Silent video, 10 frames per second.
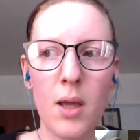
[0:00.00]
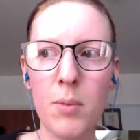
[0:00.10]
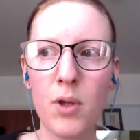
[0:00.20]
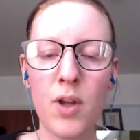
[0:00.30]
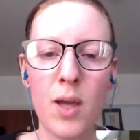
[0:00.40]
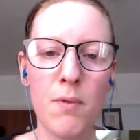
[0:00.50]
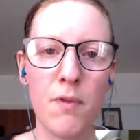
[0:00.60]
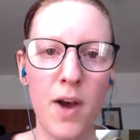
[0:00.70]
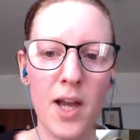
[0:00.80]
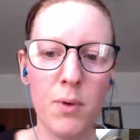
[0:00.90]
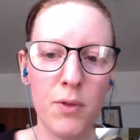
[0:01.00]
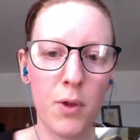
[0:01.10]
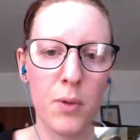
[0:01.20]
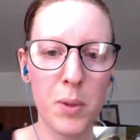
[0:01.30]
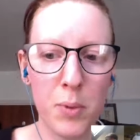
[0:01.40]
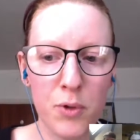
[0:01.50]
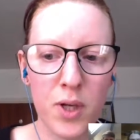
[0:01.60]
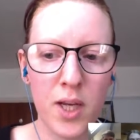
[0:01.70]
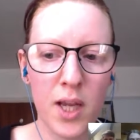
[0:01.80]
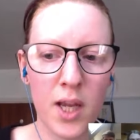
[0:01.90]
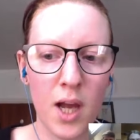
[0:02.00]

because I'm fine with other people drinking.